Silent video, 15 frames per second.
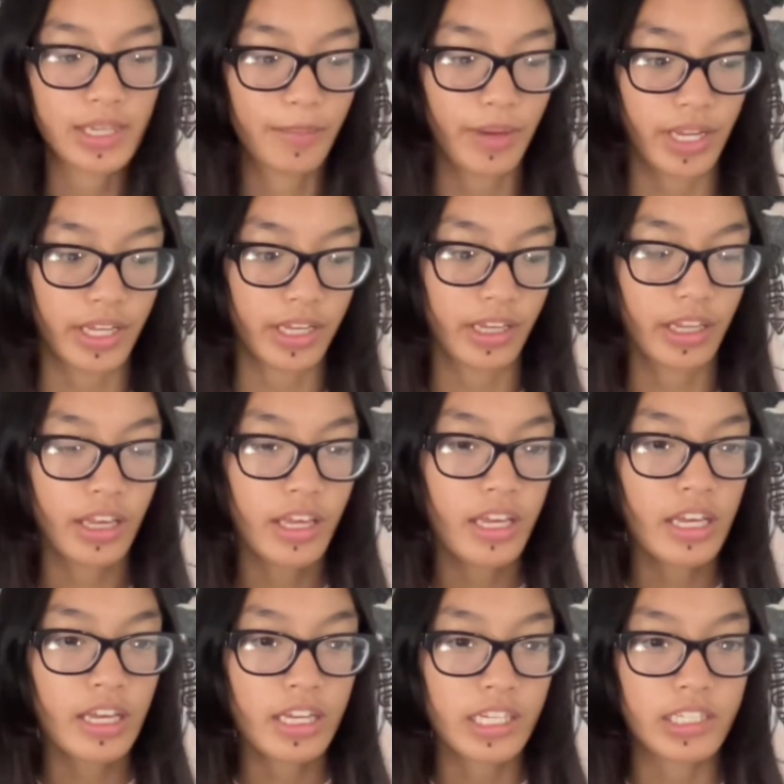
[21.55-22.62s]
I'm going
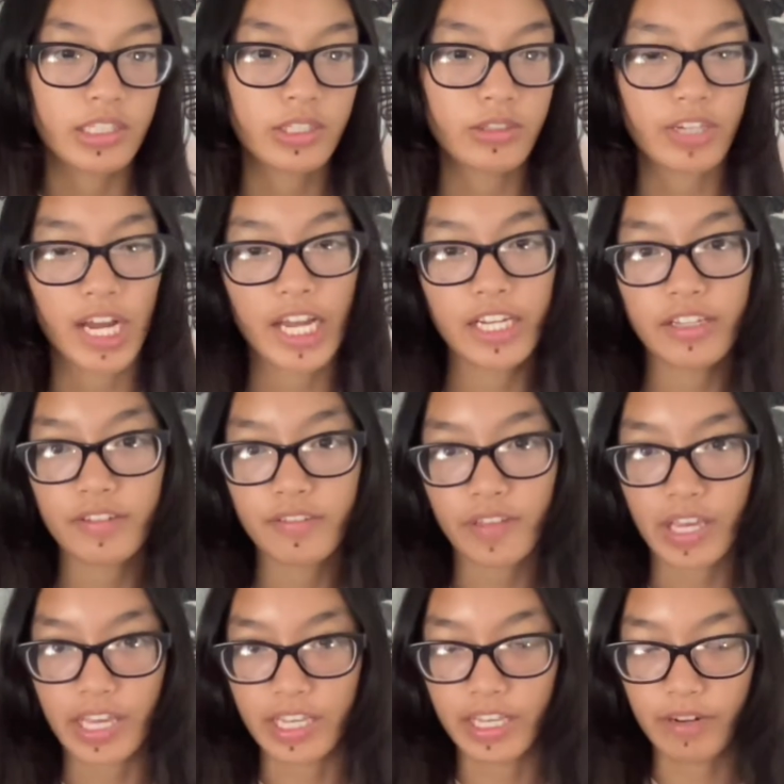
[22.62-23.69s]
to do kind of
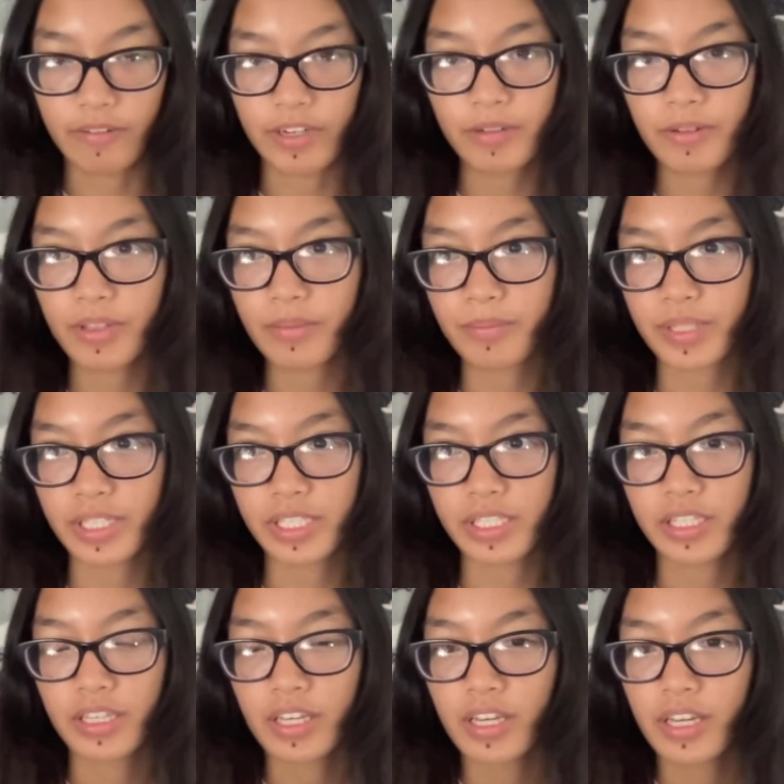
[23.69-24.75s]
a get ready with me